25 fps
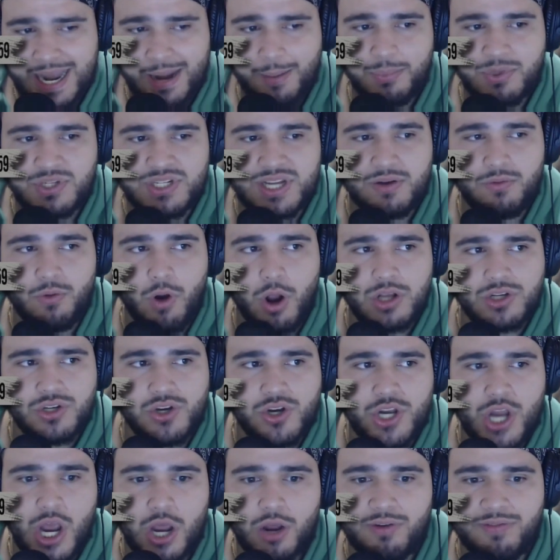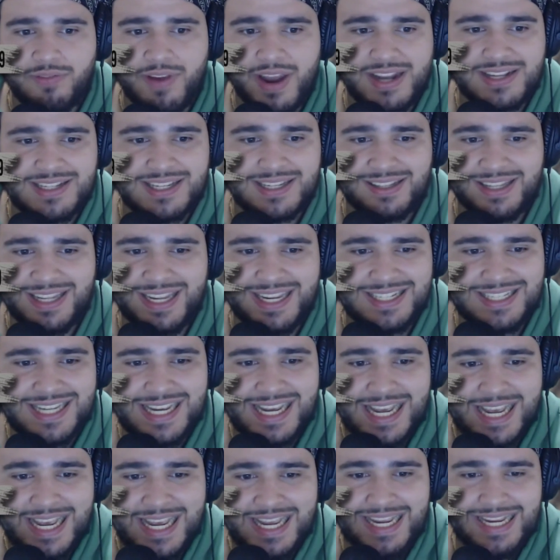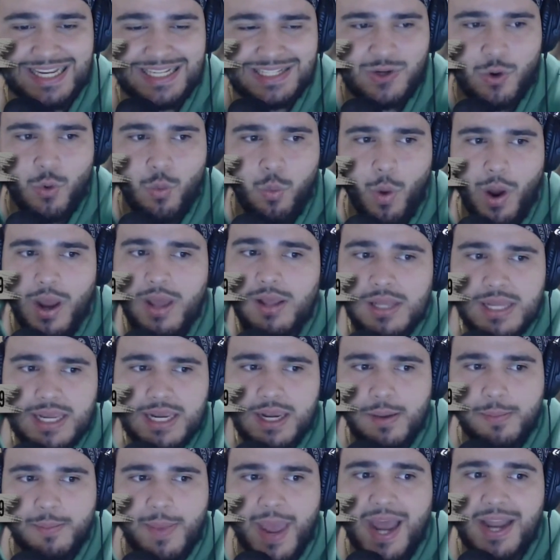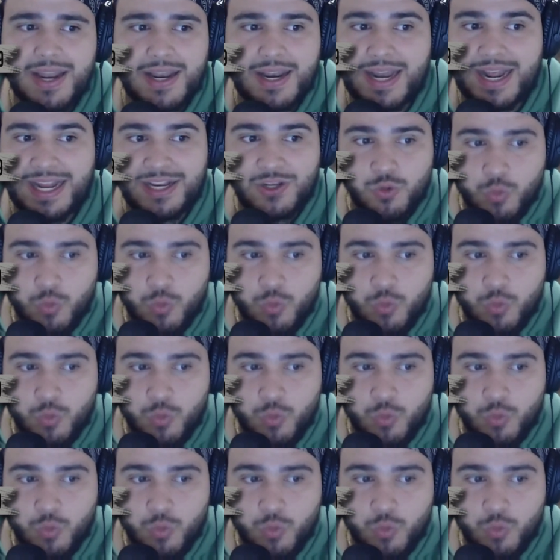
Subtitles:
10% rostered in Yahoo Fantasy Leagues. He's quietly commanded a